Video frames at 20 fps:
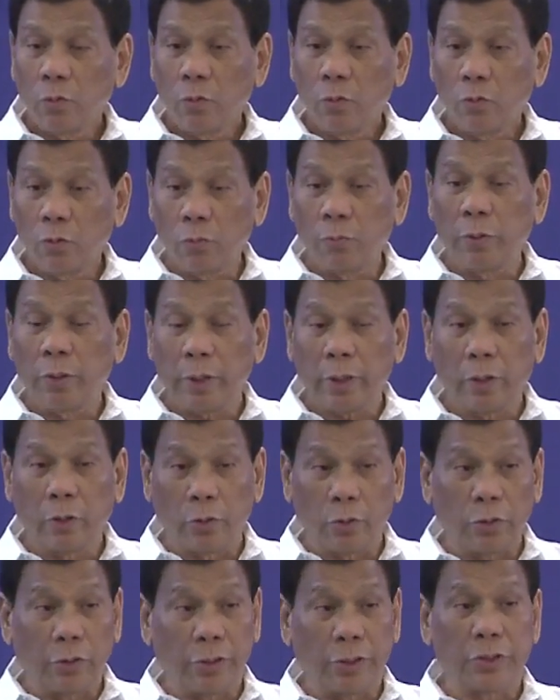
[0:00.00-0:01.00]
would be a
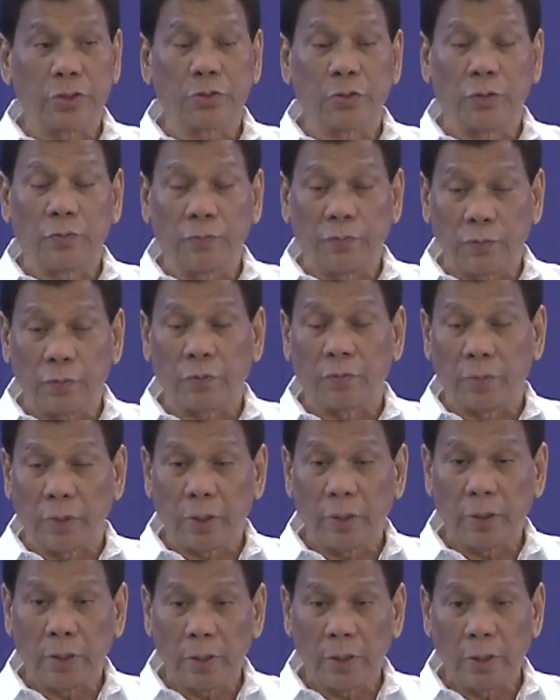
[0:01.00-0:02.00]
good reason for
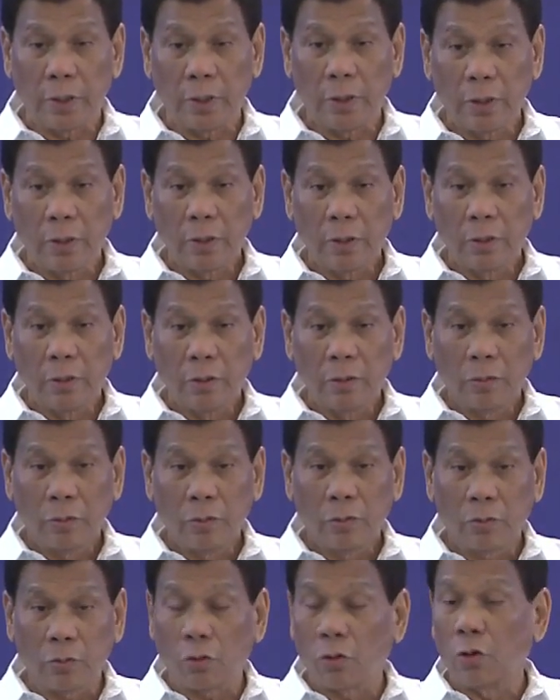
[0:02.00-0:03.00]
me
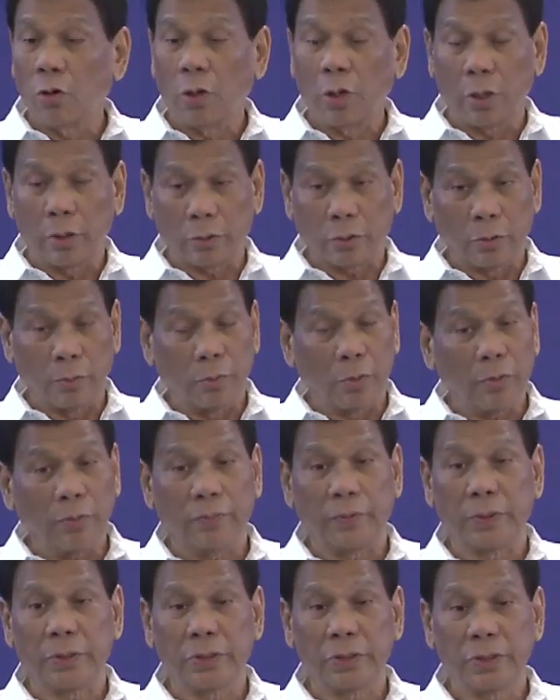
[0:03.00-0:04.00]
to go out of
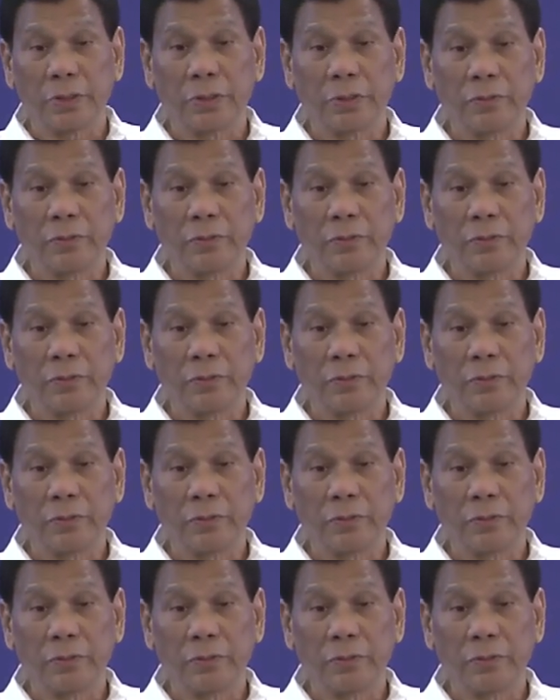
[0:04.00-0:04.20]
office